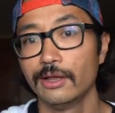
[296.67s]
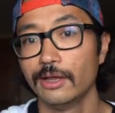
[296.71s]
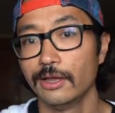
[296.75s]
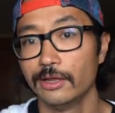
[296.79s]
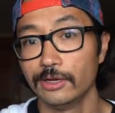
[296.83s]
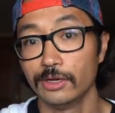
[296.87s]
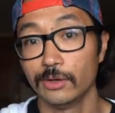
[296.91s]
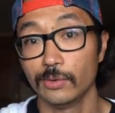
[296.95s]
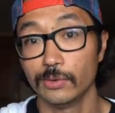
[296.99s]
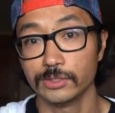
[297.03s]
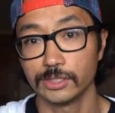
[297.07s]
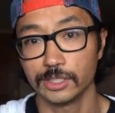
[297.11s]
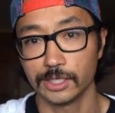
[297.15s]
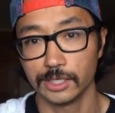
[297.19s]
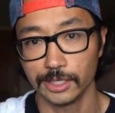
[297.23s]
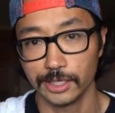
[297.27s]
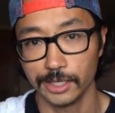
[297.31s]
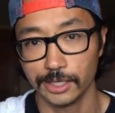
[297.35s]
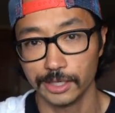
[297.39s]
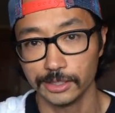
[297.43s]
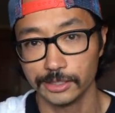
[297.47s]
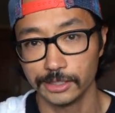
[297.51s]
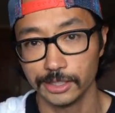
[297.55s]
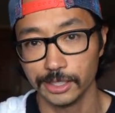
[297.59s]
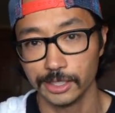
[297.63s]
and no one's gonna
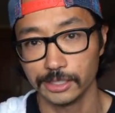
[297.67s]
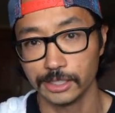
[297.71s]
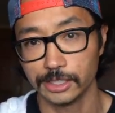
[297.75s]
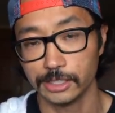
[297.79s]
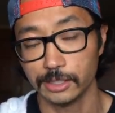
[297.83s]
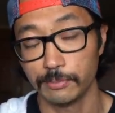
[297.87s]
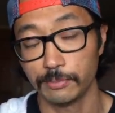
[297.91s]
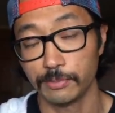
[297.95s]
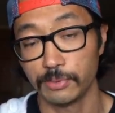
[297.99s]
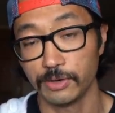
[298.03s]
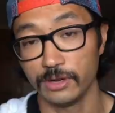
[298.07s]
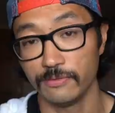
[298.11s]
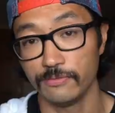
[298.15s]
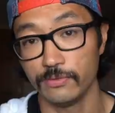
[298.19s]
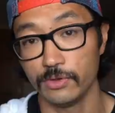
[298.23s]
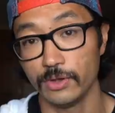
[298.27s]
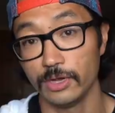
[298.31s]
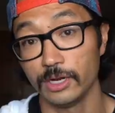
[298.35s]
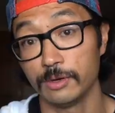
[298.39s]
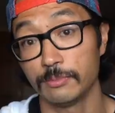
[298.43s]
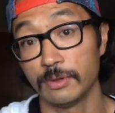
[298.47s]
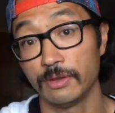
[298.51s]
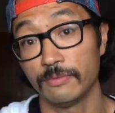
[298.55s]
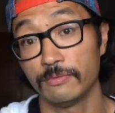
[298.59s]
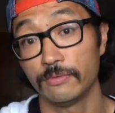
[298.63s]
get a chance to preview
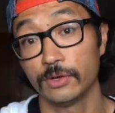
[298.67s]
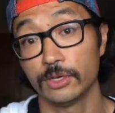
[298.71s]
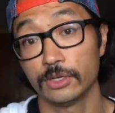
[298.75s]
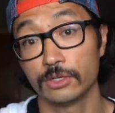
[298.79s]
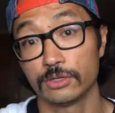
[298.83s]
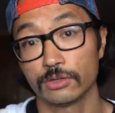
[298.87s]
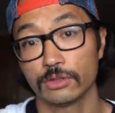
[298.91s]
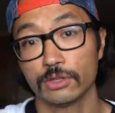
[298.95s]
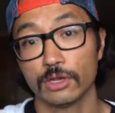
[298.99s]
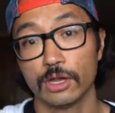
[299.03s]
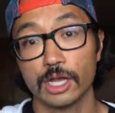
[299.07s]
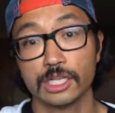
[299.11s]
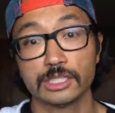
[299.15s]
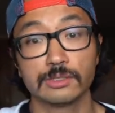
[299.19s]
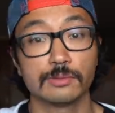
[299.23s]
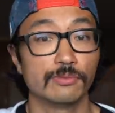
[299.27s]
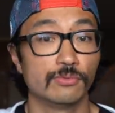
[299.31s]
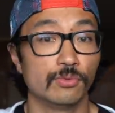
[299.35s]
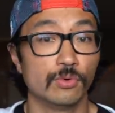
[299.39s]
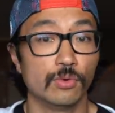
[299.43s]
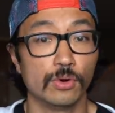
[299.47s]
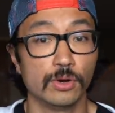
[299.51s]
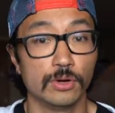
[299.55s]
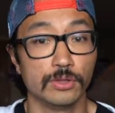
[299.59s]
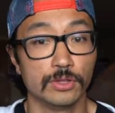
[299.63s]
any of my footage or thoughts
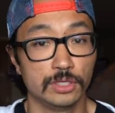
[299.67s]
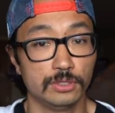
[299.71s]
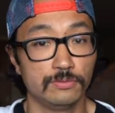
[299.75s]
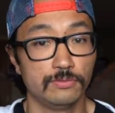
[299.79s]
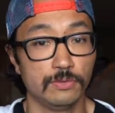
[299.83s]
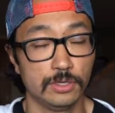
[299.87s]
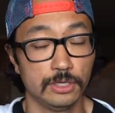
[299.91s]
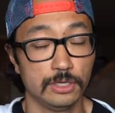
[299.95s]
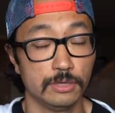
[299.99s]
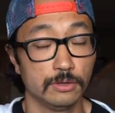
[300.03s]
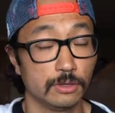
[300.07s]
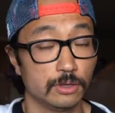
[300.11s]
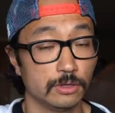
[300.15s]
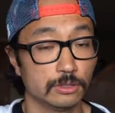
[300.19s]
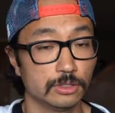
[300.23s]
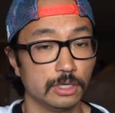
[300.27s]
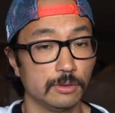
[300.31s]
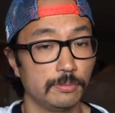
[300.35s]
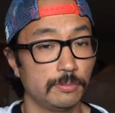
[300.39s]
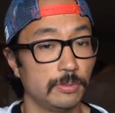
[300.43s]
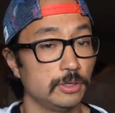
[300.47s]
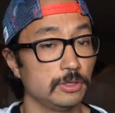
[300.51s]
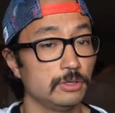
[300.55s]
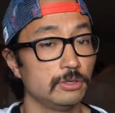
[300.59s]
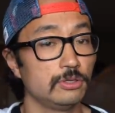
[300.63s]
before this video goes
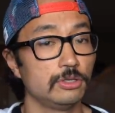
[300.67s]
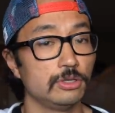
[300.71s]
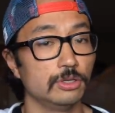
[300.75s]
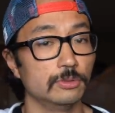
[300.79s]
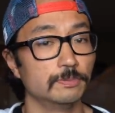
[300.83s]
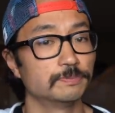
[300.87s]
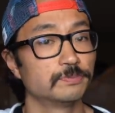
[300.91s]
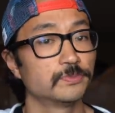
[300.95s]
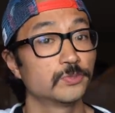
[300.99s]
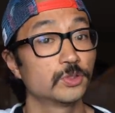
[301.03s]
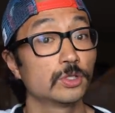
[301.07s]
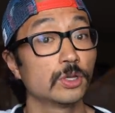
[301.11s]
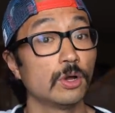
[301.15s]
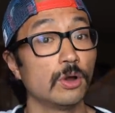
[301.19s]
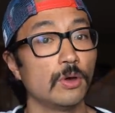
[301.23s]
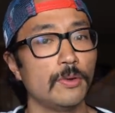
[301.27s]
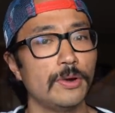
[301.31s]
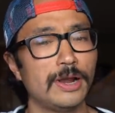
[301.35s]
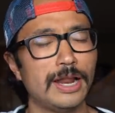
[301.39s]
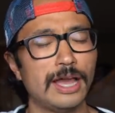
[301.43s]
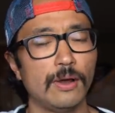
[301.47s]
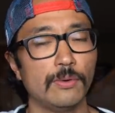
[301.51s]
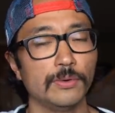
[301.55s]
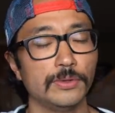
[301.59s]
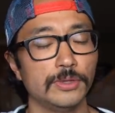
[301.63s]
up on YouTube. So
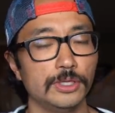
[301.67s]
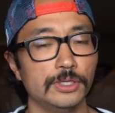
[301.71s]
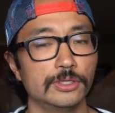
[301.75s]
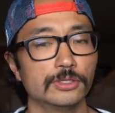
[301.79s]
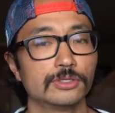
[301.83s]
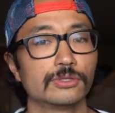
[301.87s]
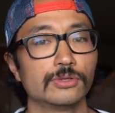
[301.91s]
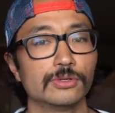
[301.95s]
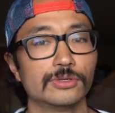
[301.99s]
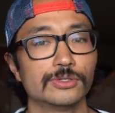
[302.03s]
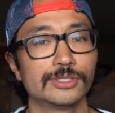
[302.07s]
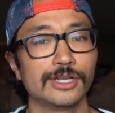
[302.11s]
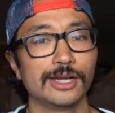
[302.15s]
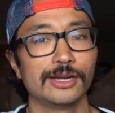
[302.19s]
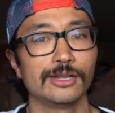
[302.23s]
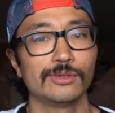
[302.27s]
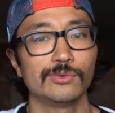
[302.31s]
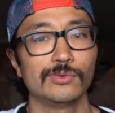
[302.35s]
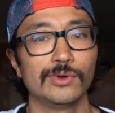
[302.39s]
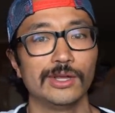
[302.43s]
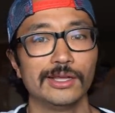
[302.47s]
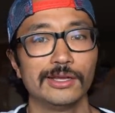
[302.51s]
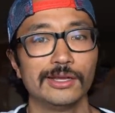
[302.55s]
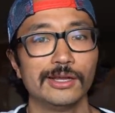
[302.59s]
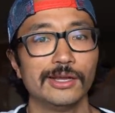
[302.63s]
now with the disclosures out of
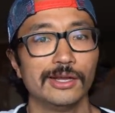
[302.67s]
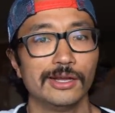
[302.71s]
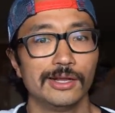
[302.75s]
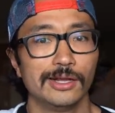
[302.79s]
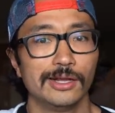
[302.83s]
the way,